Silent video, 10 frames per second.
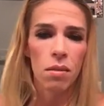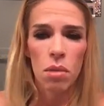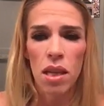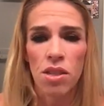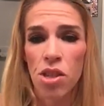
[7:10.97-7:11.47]

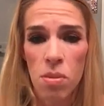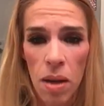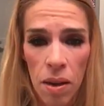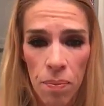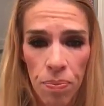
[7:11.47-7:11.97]
But that's just
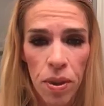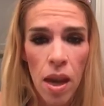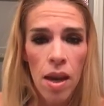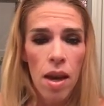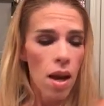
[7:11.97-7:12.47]
me.
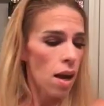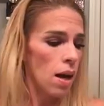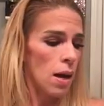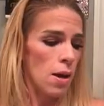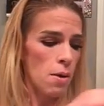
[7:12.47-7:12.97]

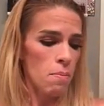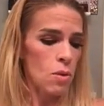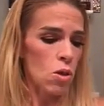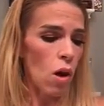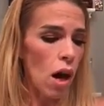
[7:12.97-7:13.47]

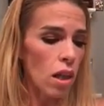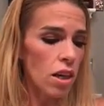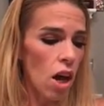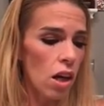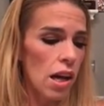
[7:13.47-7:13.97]
So all
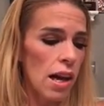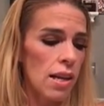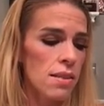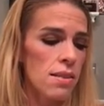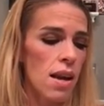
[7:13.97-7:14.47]
in all,
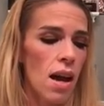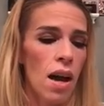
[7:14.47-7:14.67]
guys,